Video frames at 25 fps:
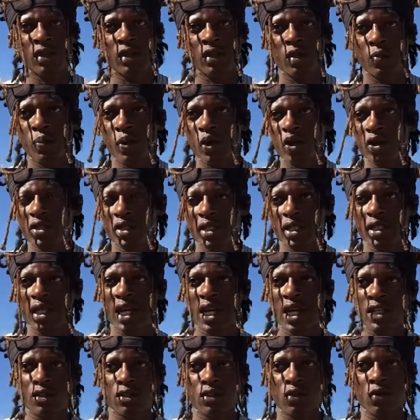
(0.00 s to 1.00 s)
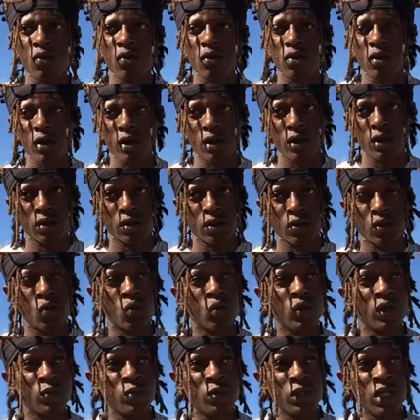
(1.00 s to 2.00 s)
the person next door
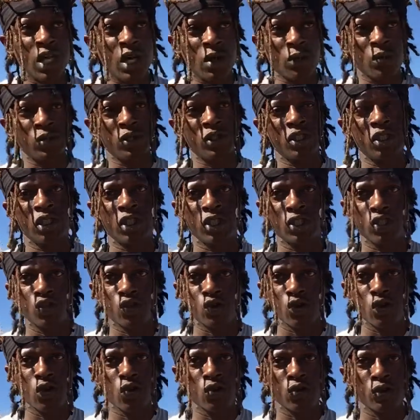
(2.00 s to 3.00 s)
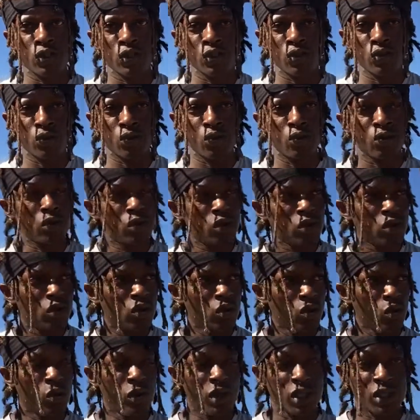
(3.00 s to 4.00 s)
would be able to control you
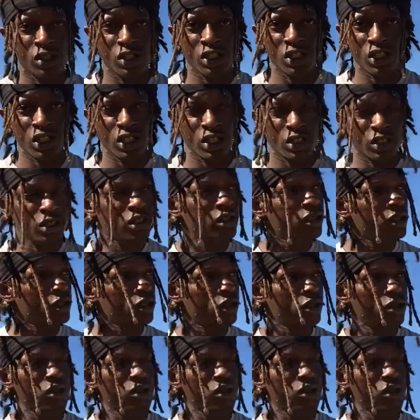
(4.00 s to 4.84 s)
with just,